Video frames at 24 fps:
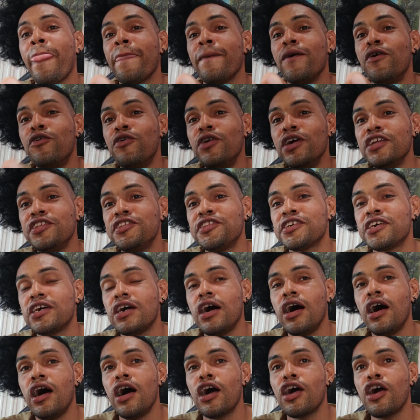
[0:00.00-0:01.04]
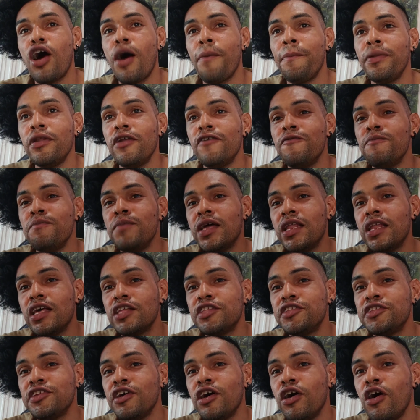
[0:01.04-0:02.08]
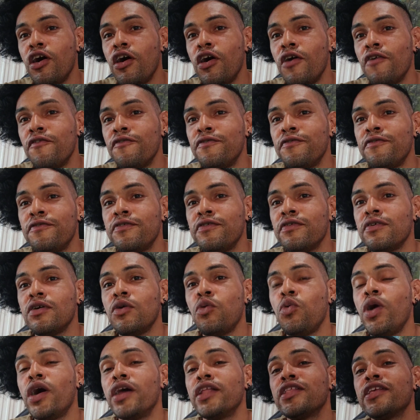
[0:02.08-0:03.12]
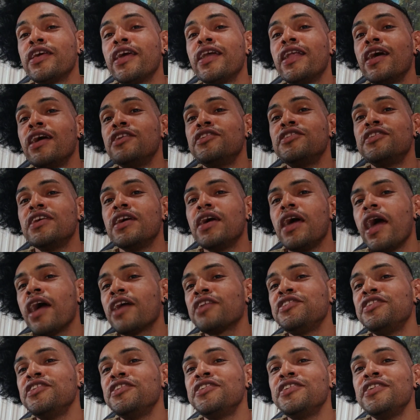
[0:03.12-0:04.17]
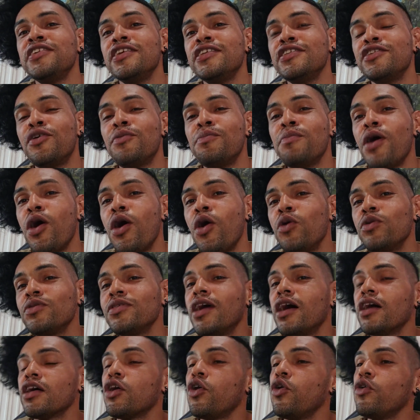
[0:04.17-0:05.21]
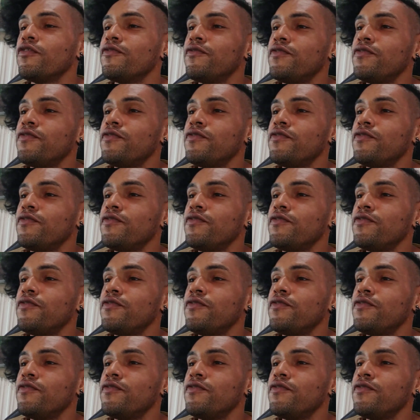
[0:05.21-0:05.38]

risk a couple of minutes of what can I say, ecstasy in your mouth, that good